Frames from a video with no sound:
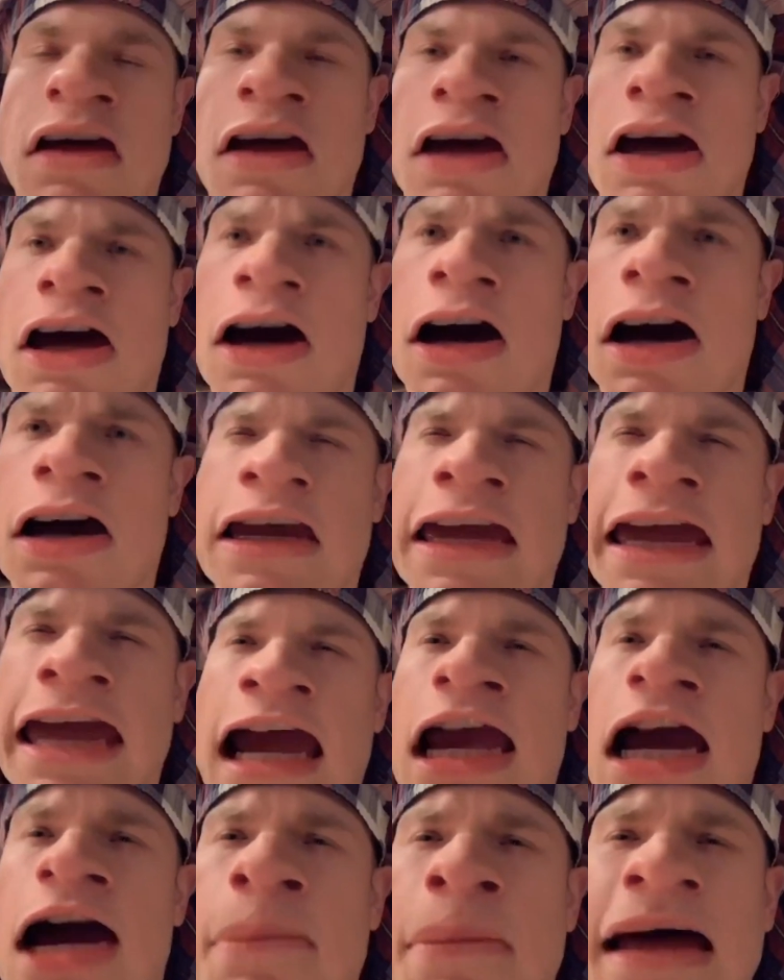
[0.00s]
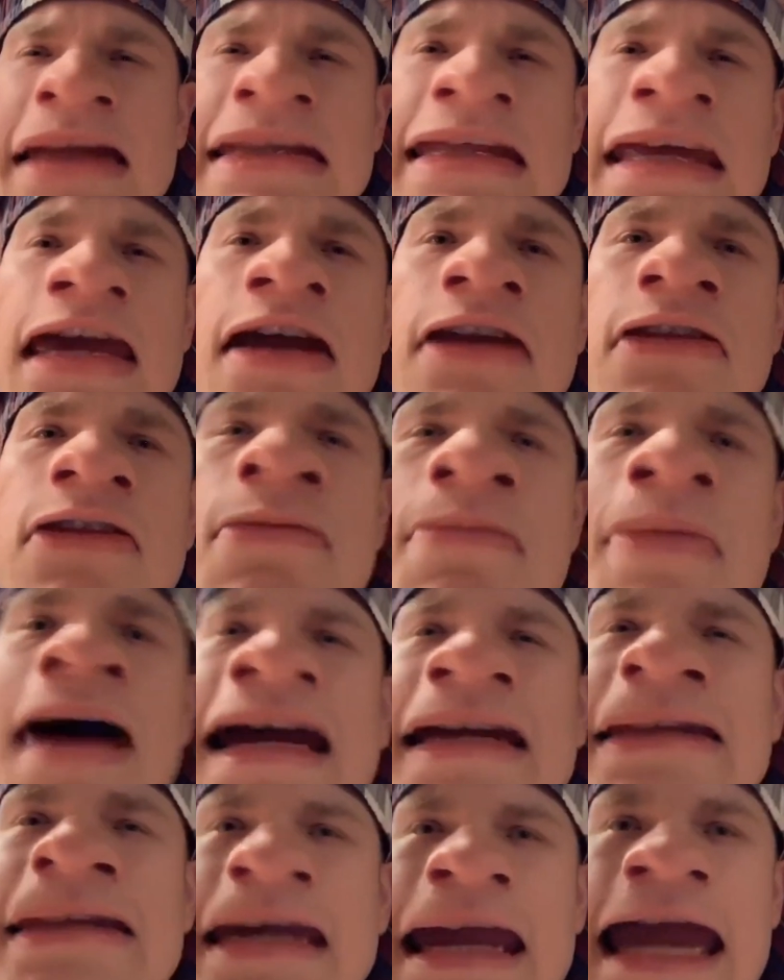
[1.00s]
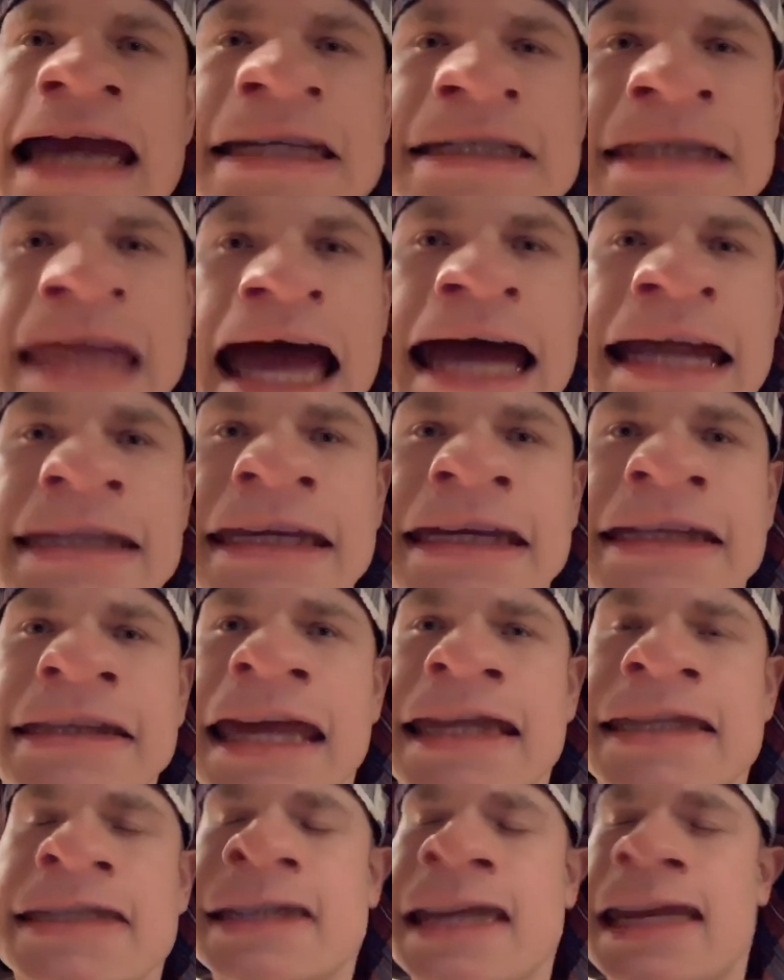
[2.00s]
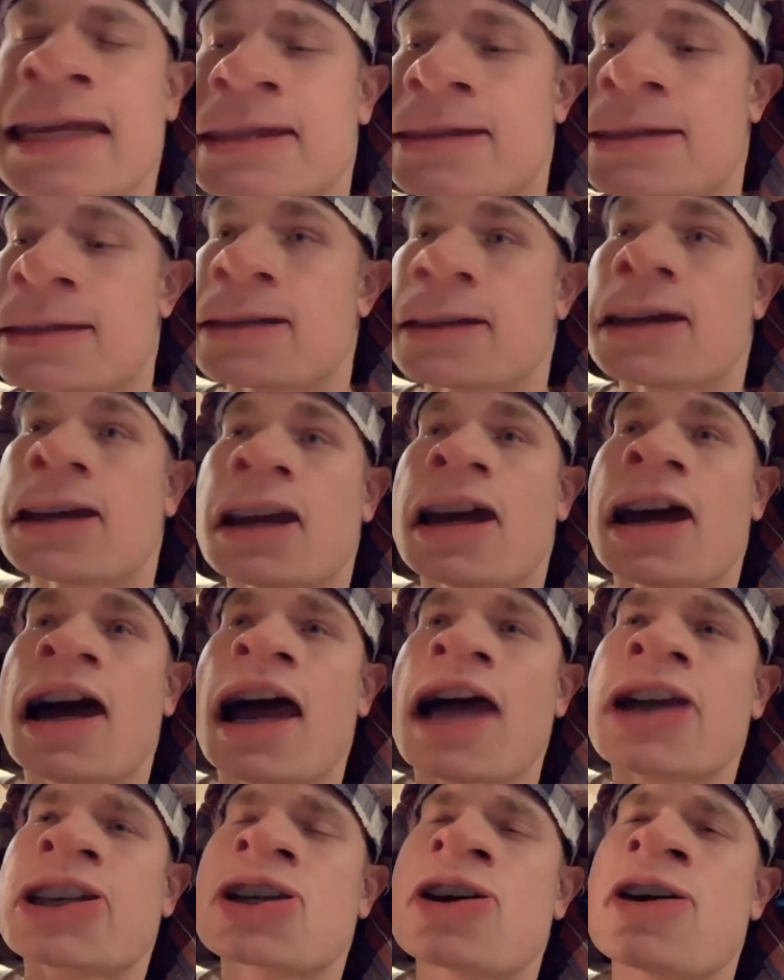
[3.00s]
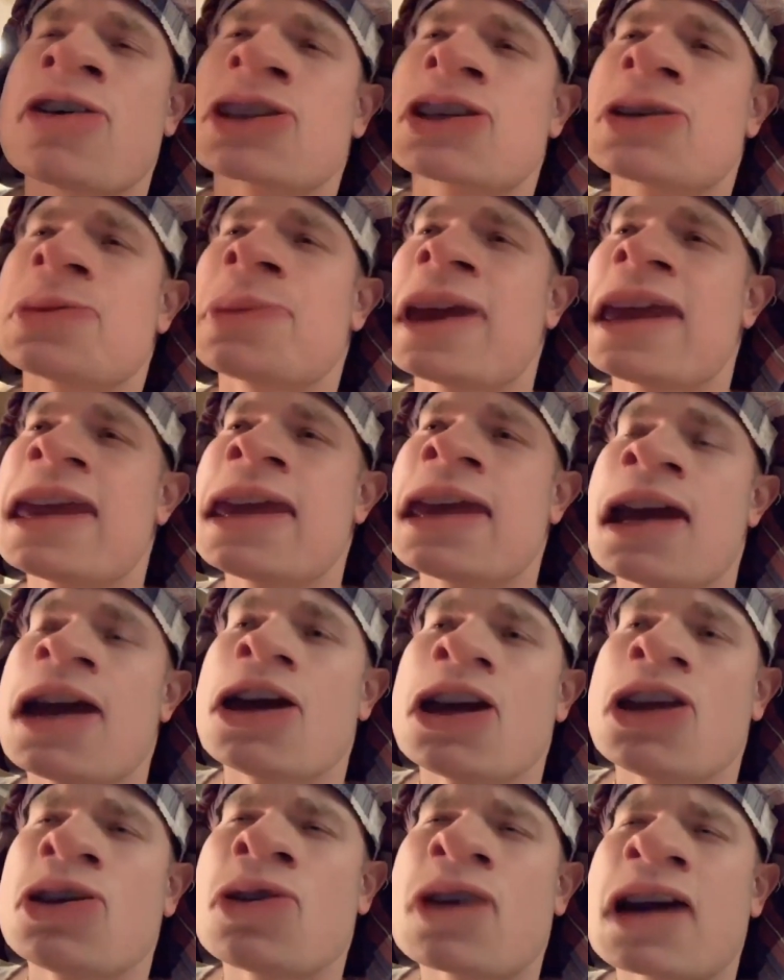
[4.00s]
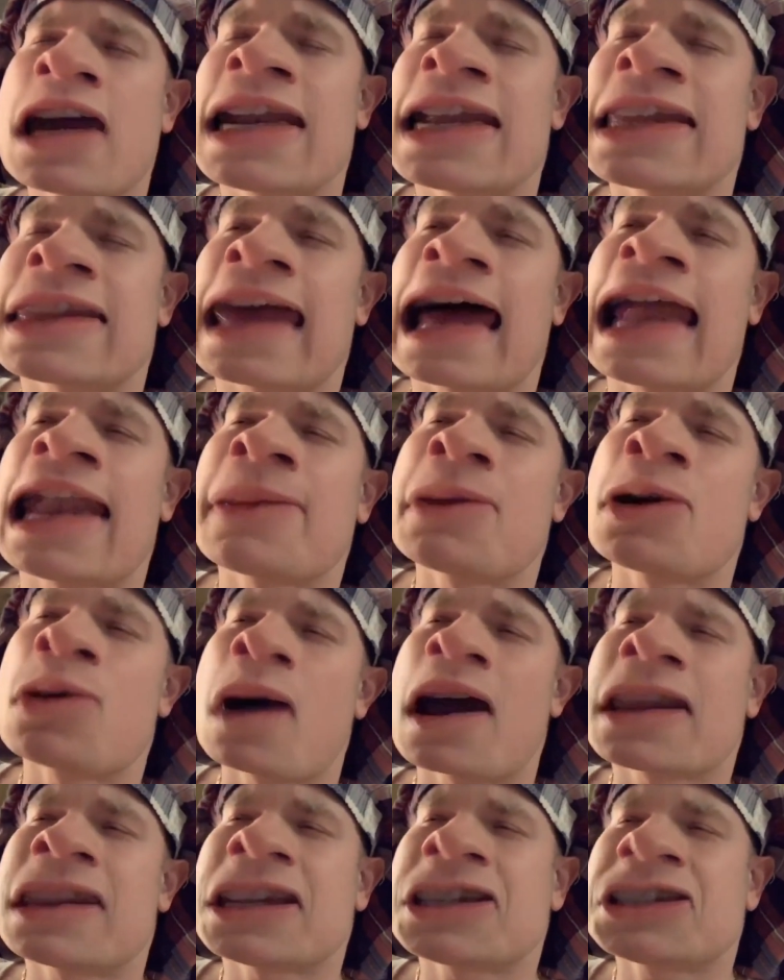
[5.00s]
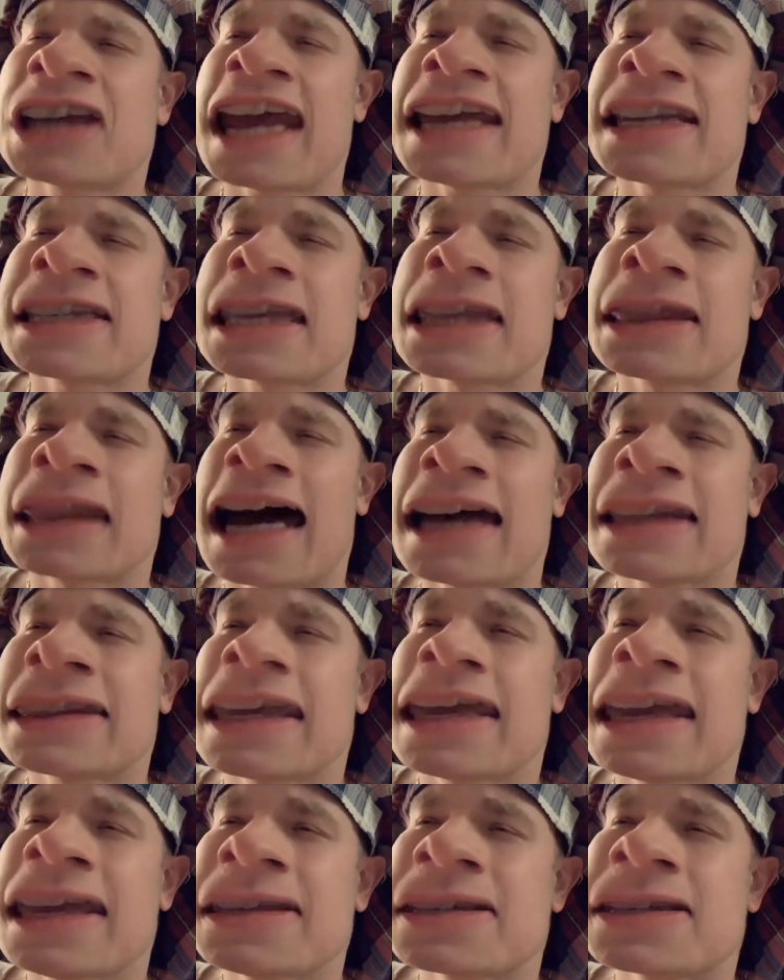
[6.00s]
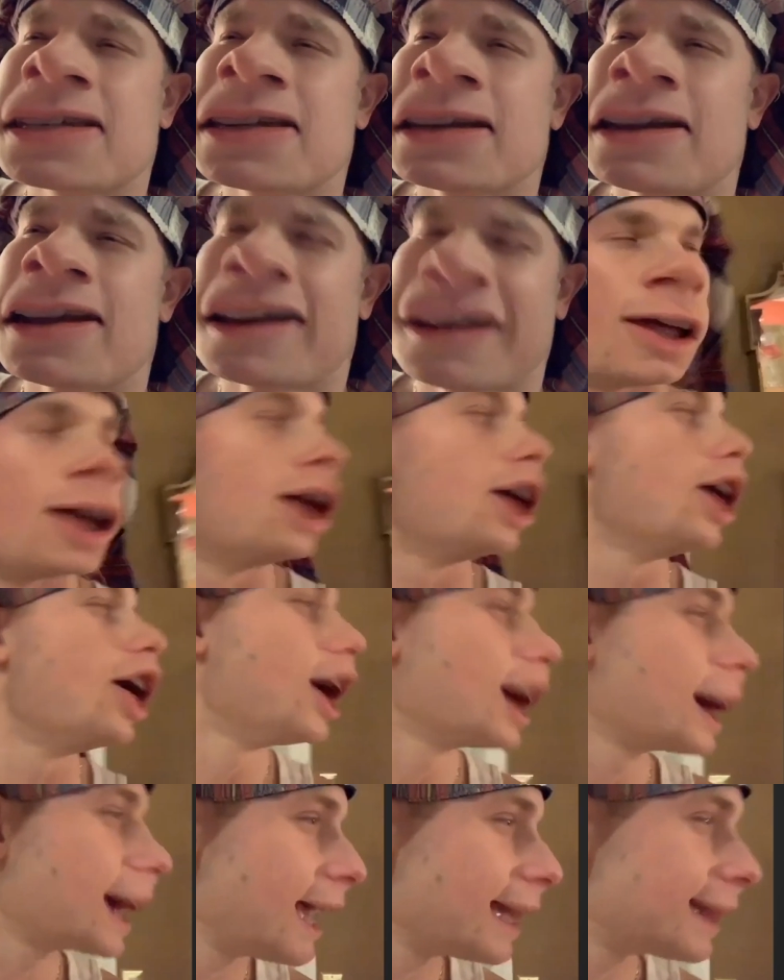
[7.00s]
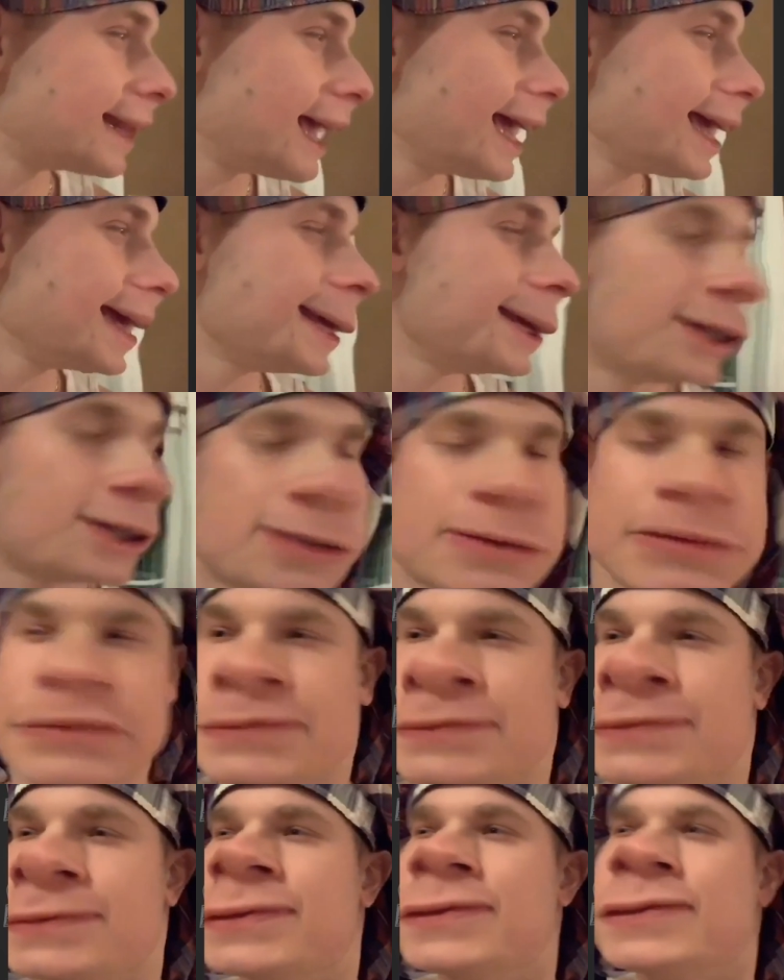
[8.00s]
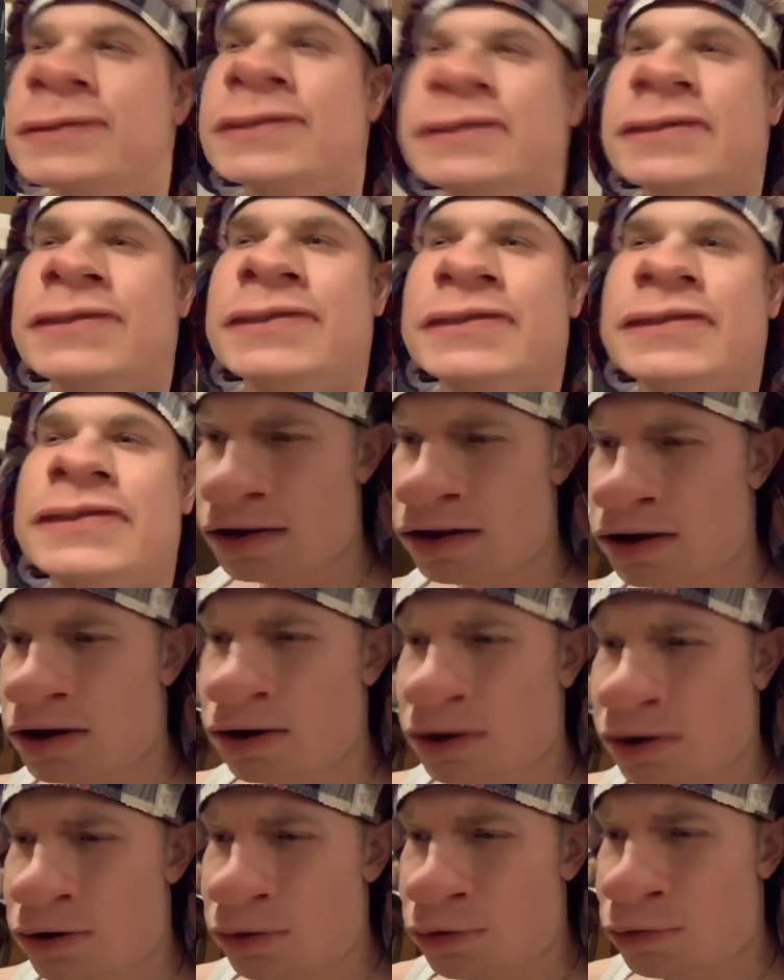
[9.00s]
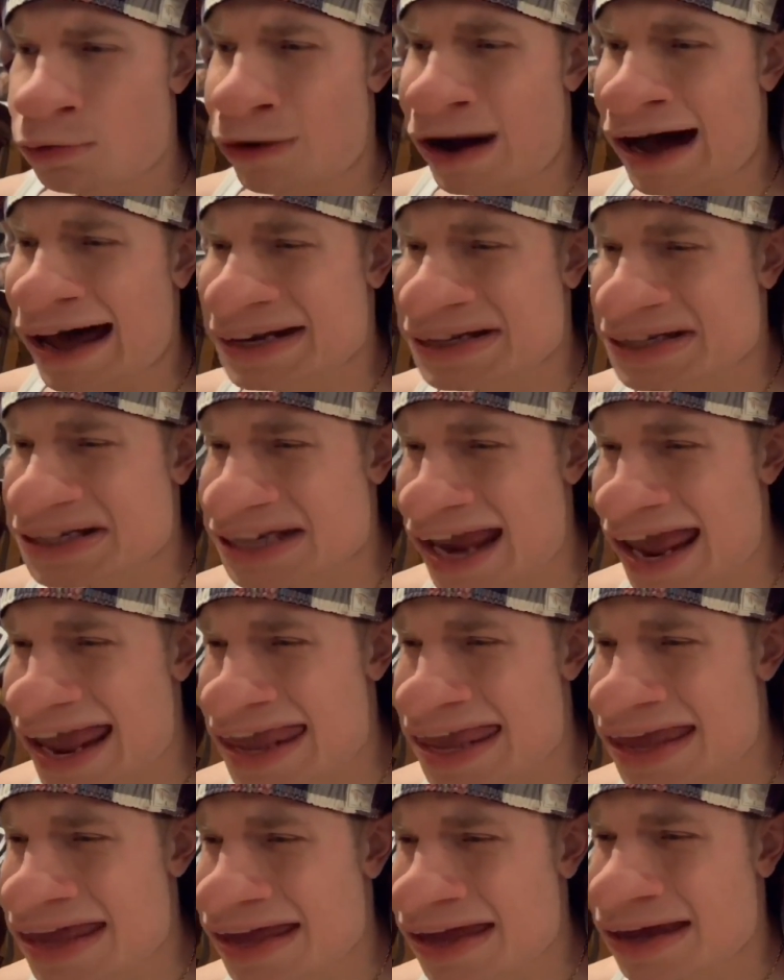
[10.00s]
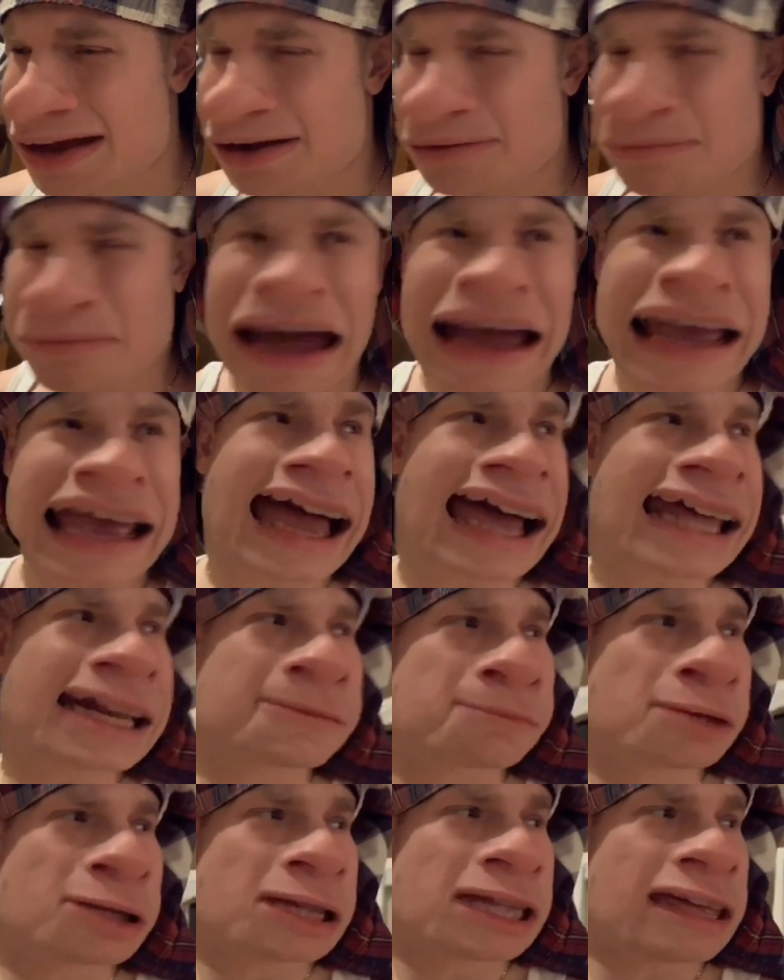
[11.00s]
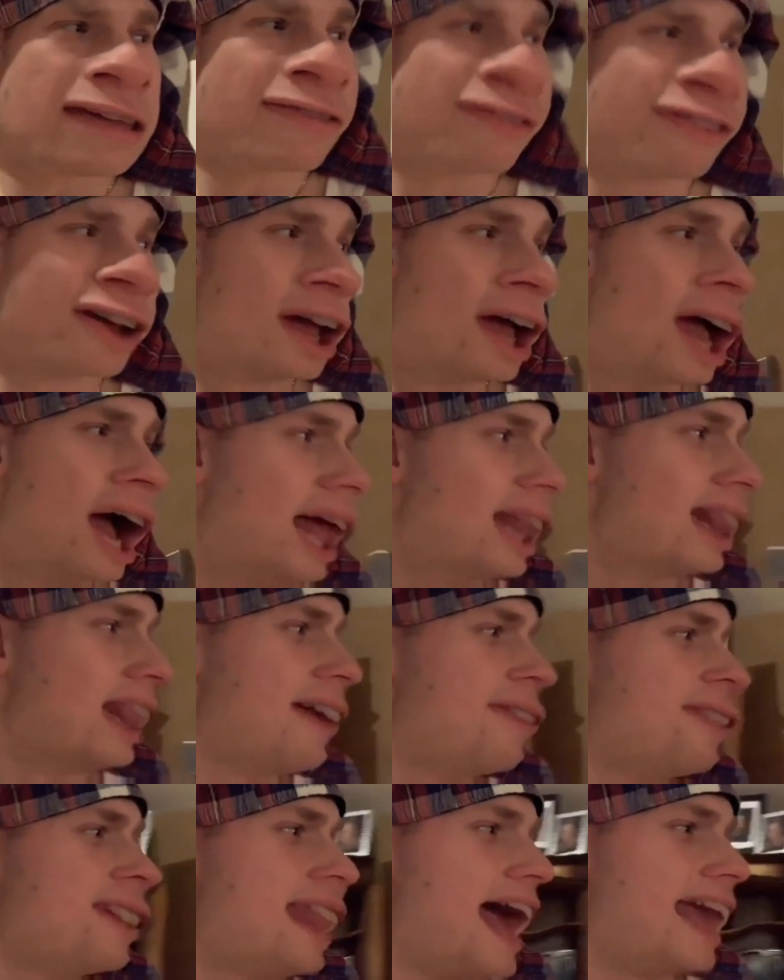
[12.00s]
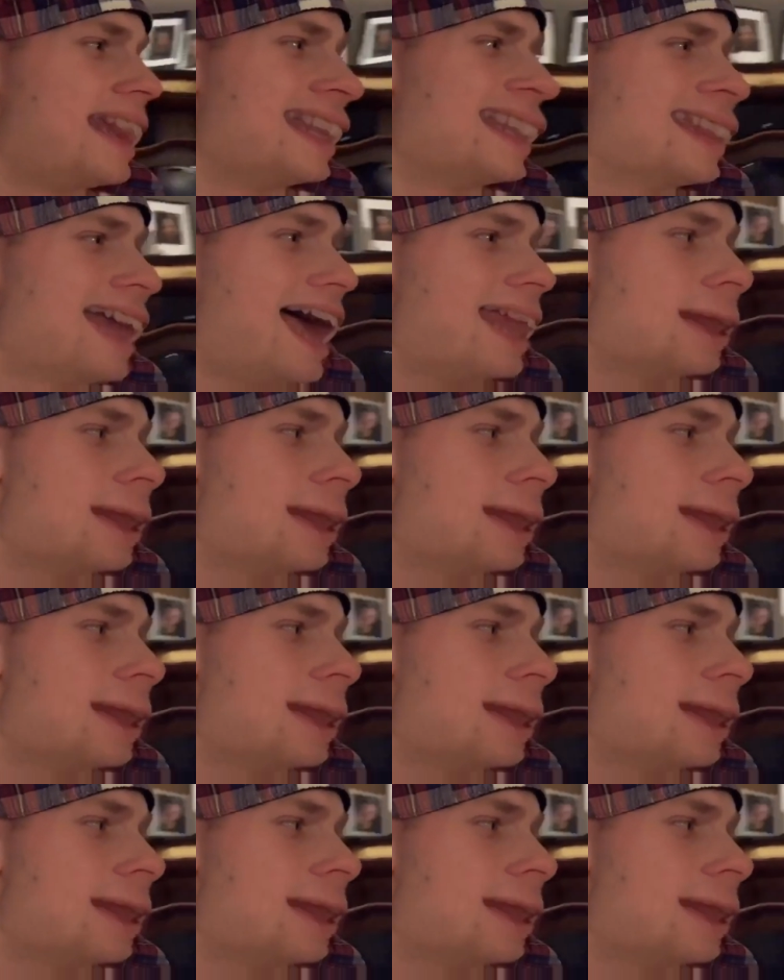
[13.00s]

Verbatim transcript: Okay, I come on here to buy the castagna. That's it. Excuse me, you gonna tell me where the chase is? Okay, thank you. What say? I can't believe it. Eleven ninety nine